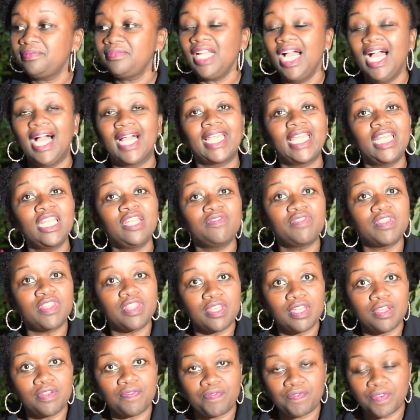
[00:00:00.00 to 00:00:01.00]
Again,
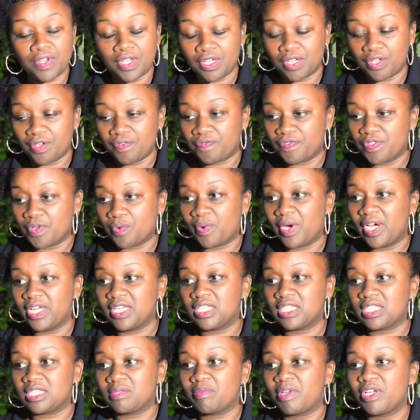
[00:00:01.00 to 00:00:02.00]
if the word
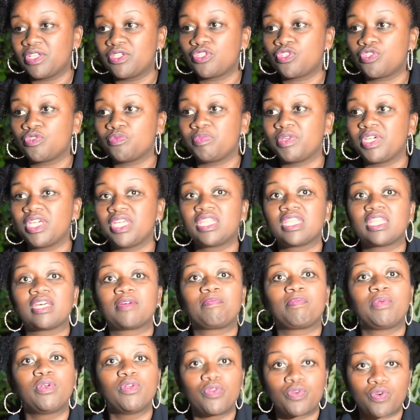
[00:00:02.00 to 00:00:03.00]
is meant to be in the
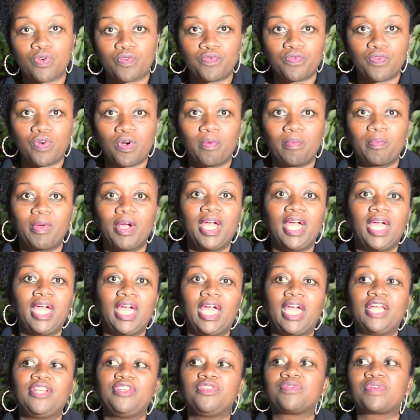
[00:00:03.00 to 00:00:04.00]
plural form
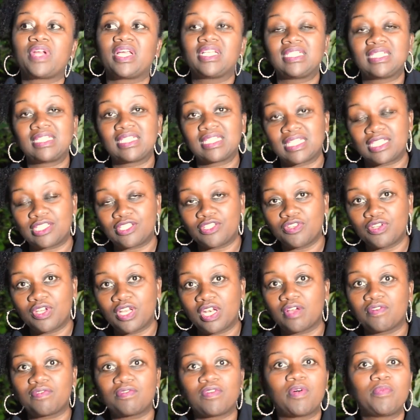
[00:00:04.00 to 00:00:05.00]
and you write it in the
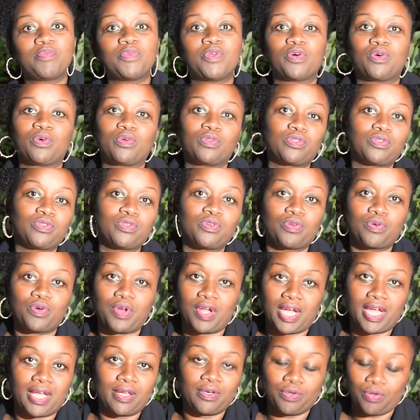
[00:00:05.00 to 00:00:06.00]
singular form, you're also
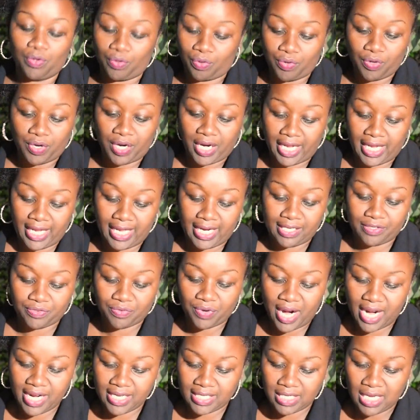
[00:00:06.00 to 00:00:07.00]
not gonna get it
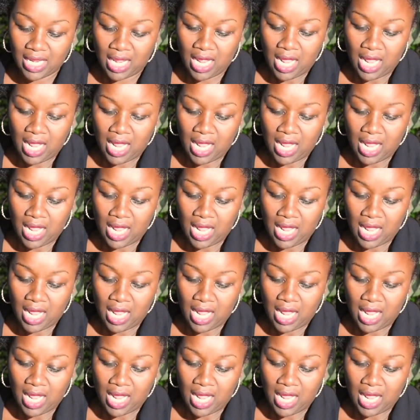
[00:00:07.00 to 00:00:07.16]
right.